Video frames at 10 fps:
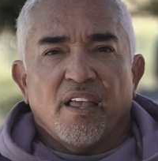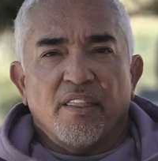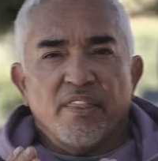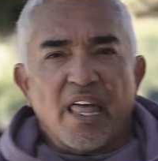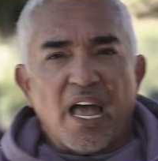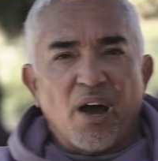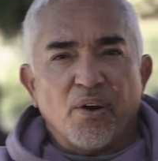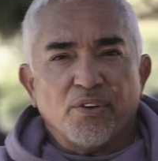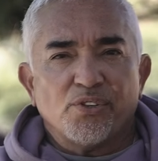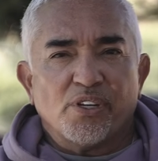
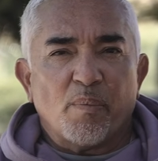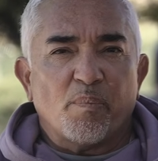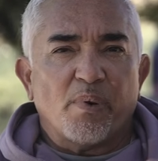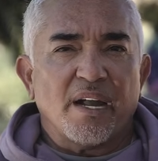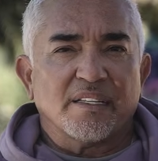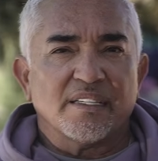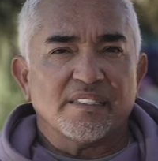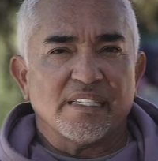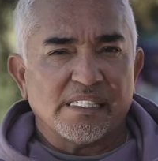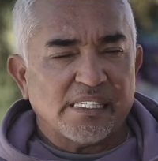now you can practice
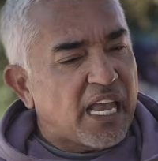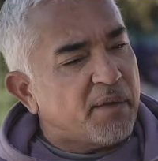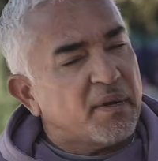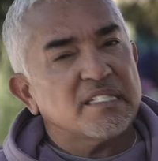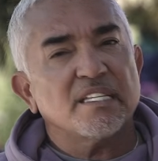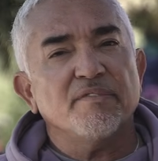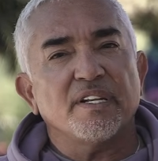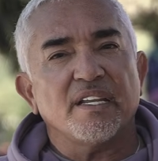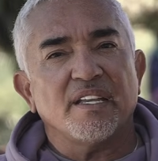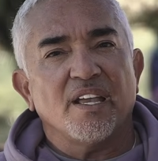the same
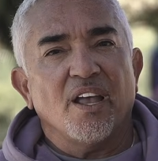activity